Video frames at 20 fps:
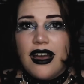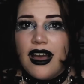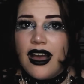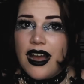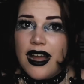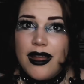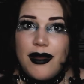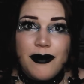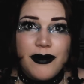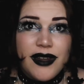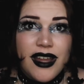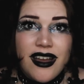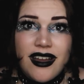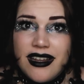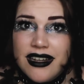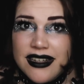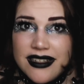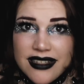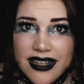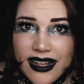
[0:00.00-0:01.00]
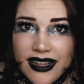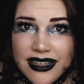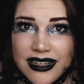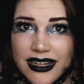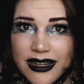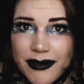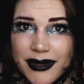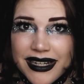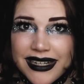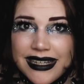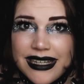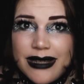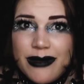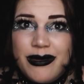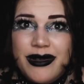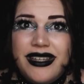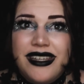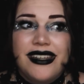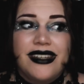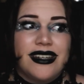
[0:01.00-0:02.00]
I'm not gonna tell anybody,
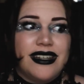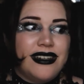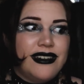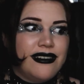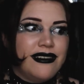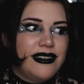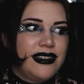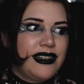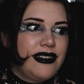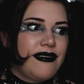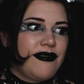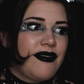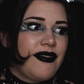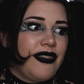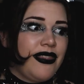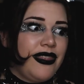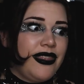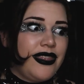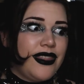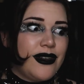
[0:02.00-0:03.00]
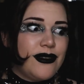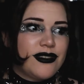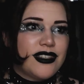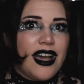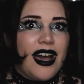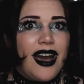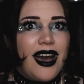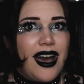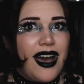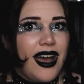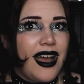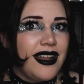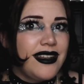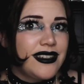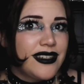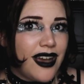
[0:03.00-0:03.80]
but you know, those hot